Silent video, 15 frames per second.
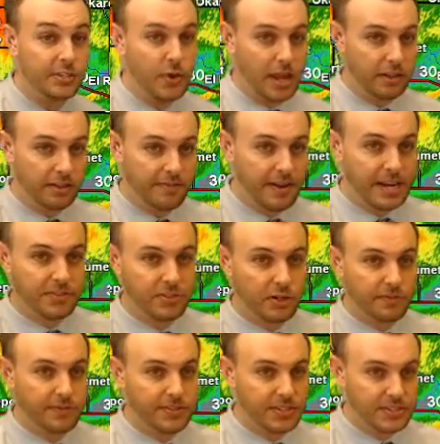So elevated
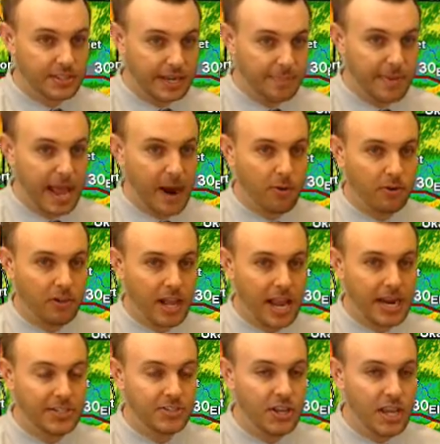surfaces like power
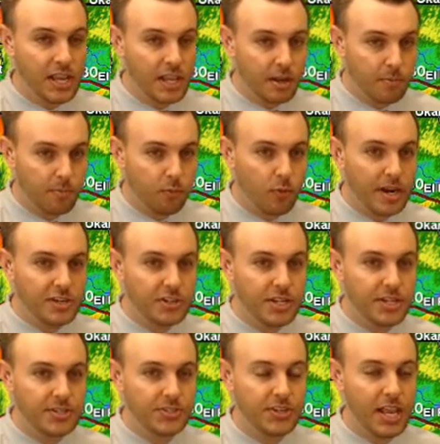lines,
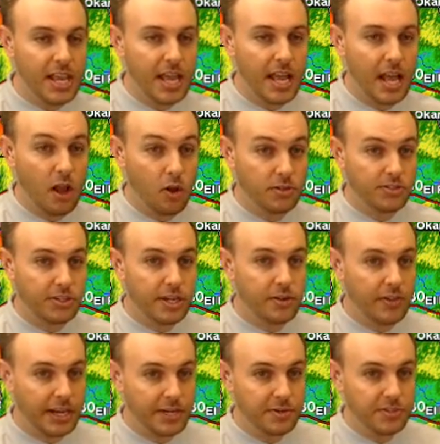bridges, also,
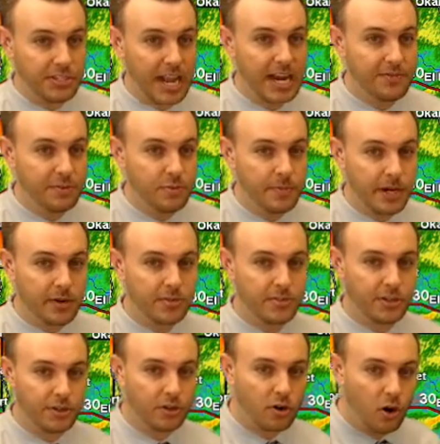like your side view
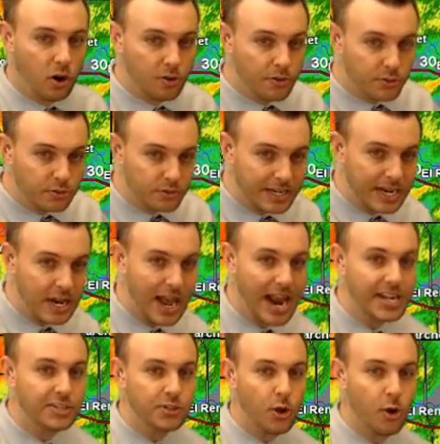mirrors on your car, those will get
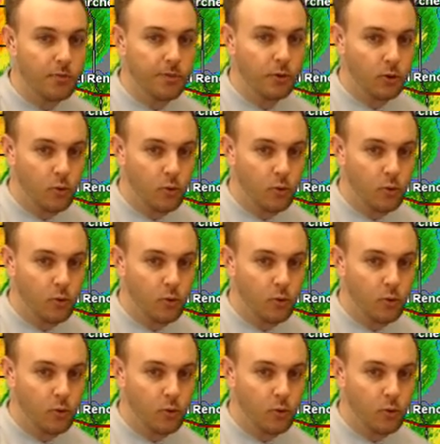iced over